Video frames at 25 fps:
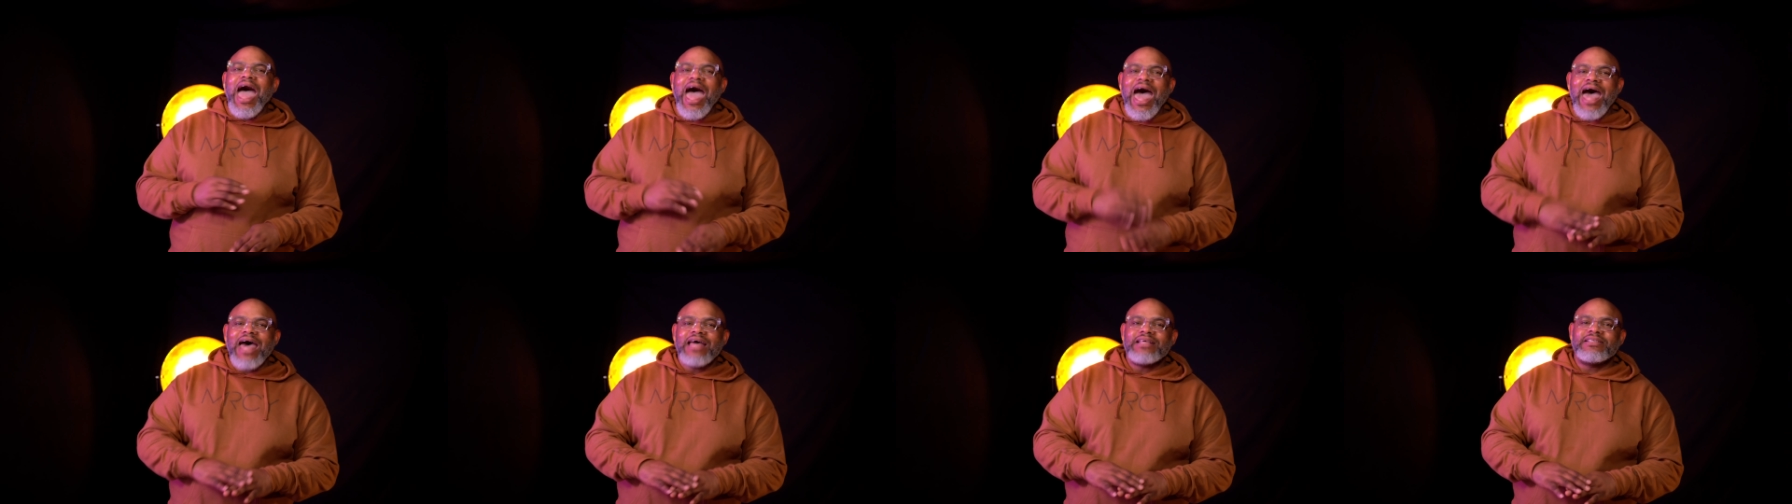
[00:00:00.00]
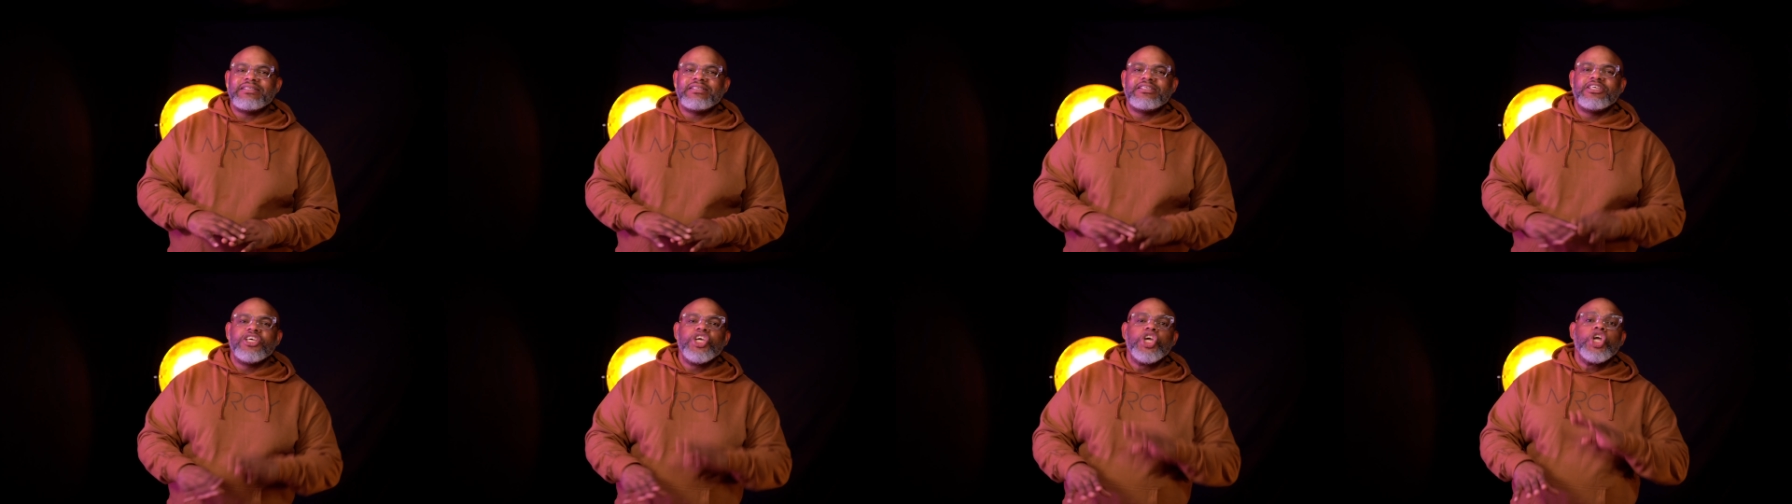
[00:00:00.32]

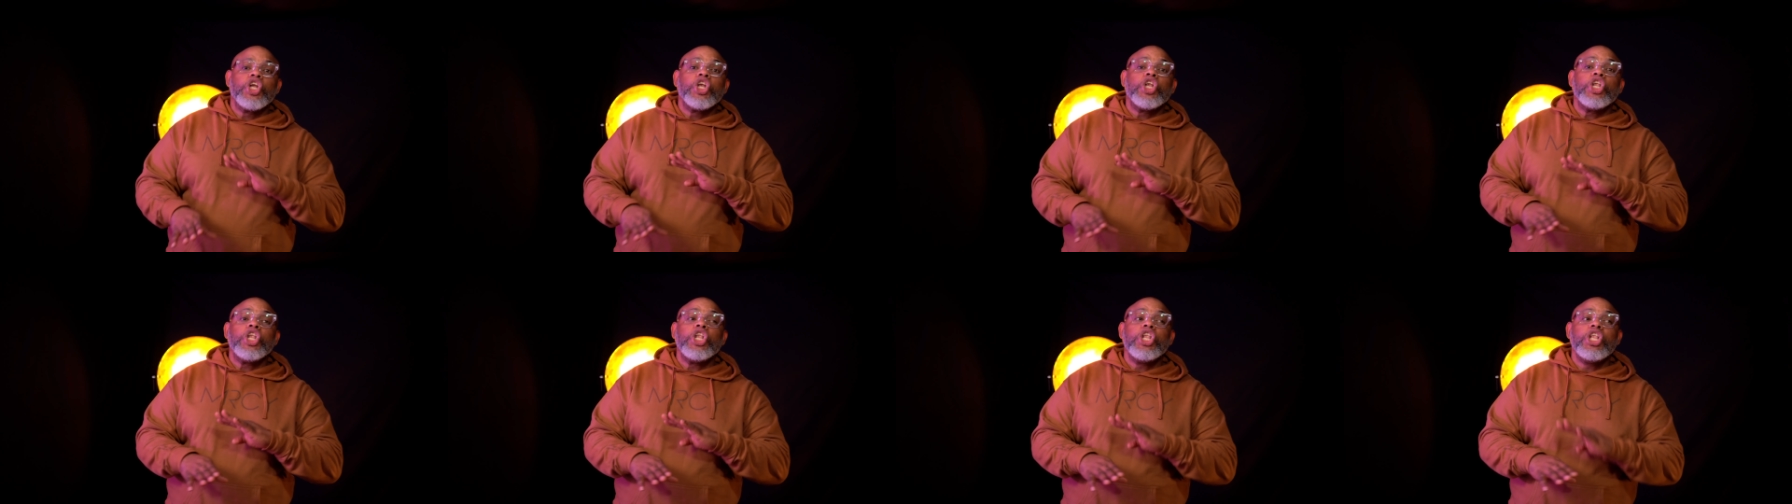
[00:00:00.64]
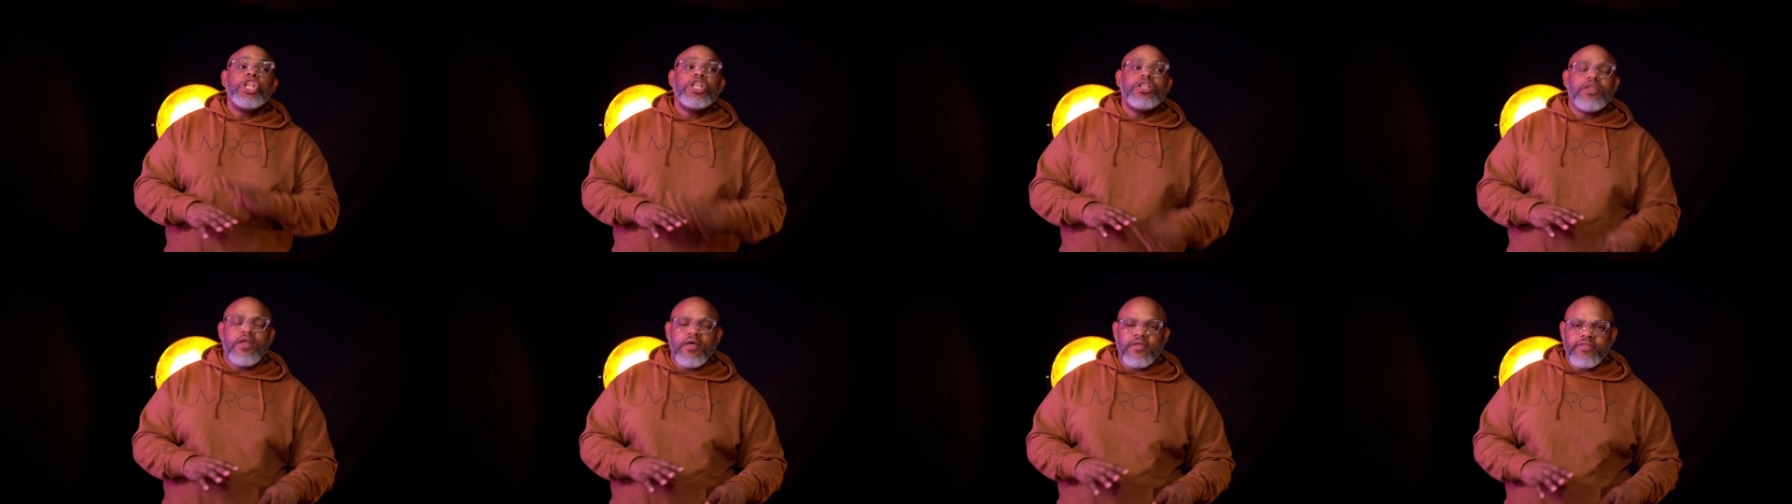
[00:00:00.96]
has
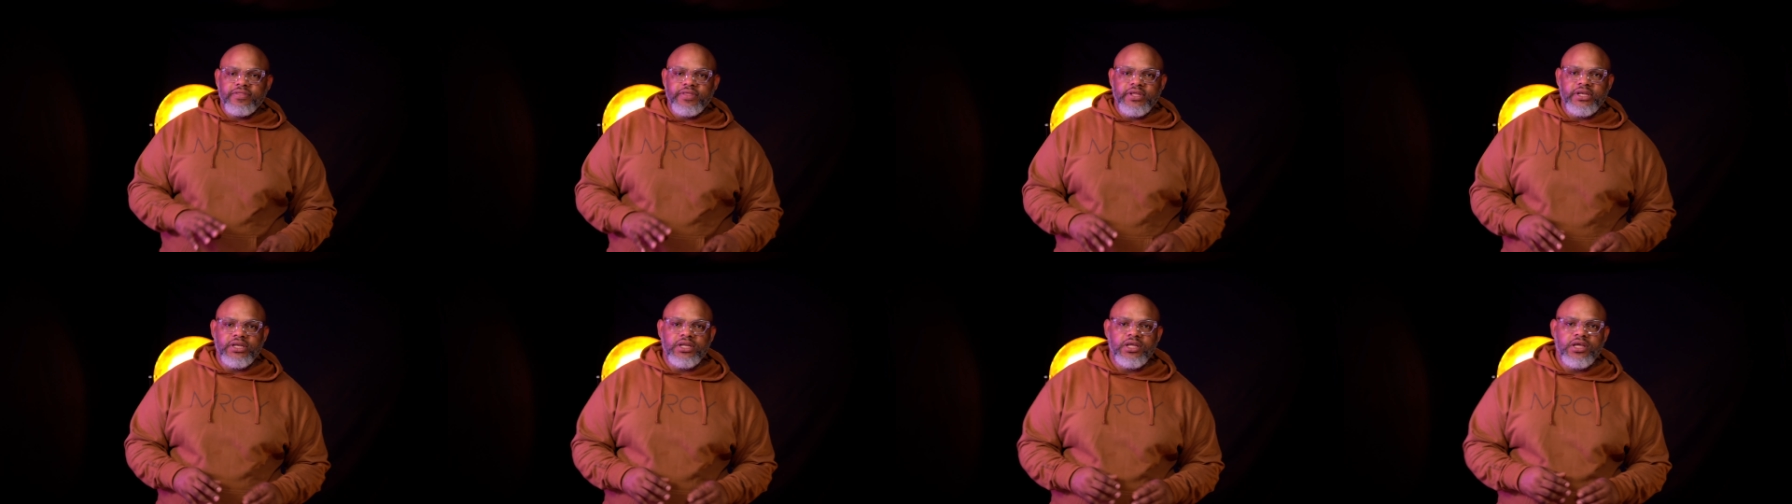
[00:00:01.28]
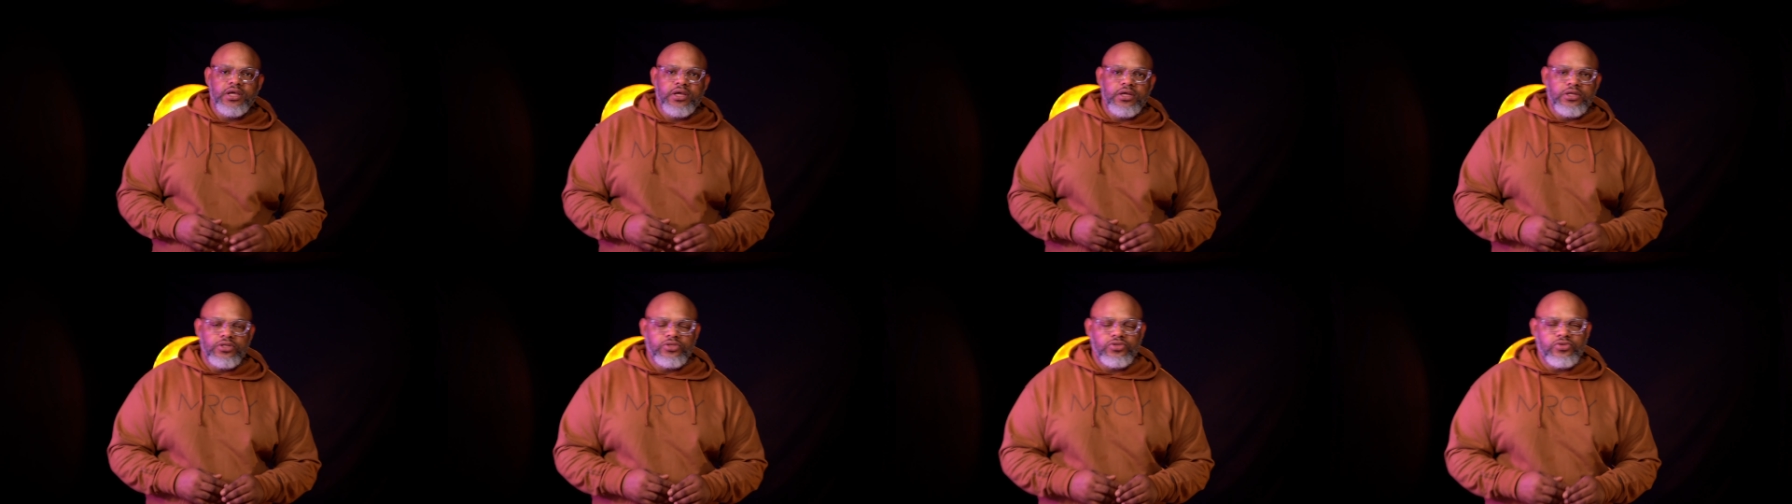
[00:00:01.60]
nothing
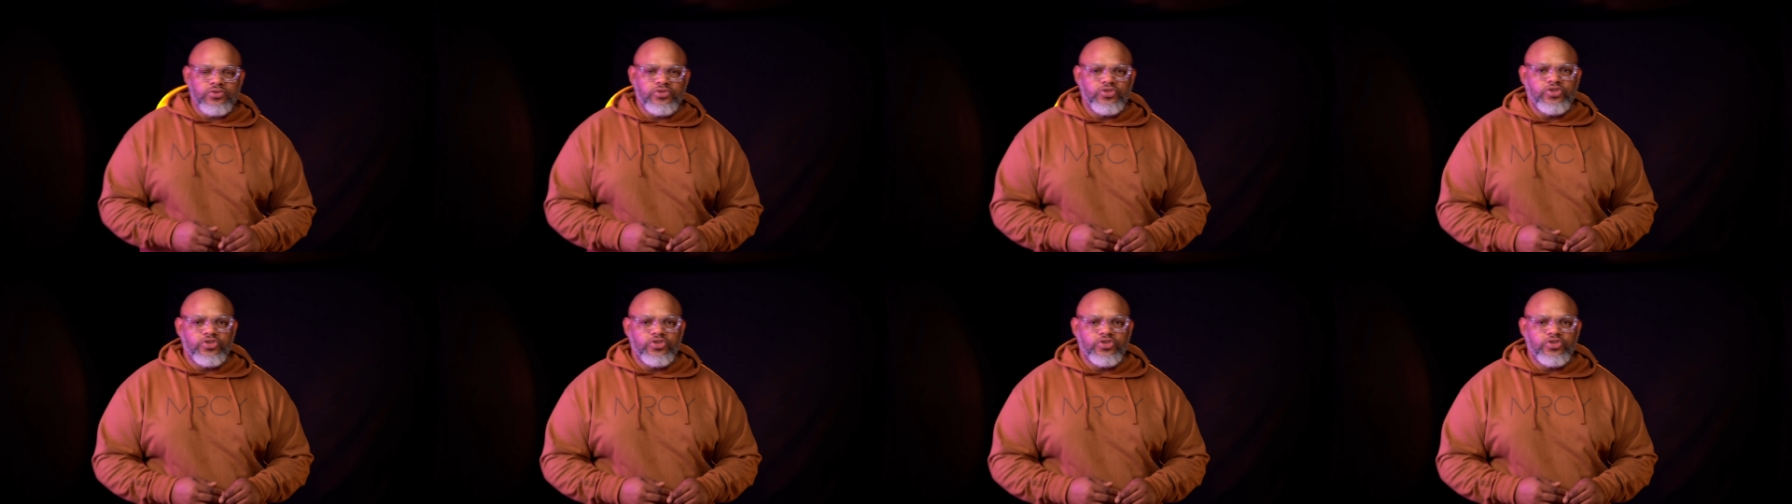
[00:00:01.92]
to